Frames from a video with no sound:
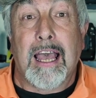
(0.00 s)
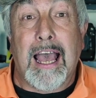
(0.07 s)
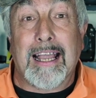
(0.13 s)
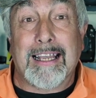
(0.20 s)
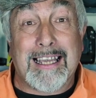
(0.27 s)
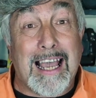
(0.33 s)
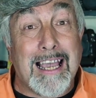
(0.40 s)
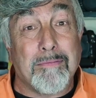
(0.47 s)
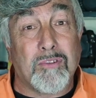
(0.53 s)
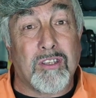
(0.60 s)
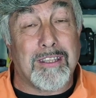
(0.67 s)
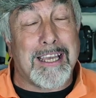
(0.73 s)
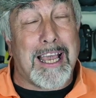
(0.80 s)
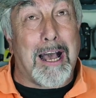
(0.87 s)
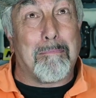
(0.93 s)
and came
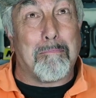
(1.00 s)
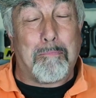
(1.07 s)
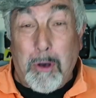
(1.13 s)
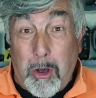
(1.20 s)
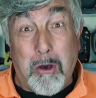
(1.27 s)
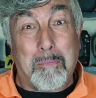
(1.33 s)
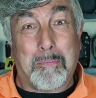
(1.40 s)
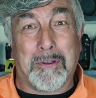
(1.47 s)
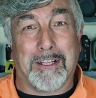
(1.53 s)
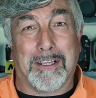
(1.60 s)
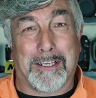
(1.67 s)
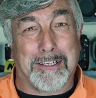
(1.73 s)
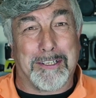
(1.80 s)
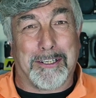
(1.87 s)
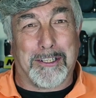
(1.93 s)
to the
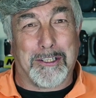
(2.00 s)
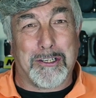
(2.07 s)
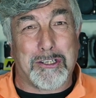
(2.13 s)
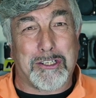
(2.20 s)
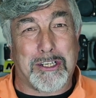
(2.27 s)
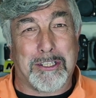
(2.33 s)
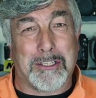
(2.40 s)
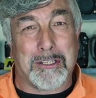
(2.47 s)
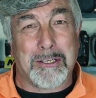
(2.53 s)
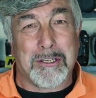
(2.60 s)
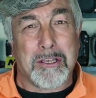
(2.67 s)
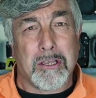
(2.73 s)
unpopular conclusion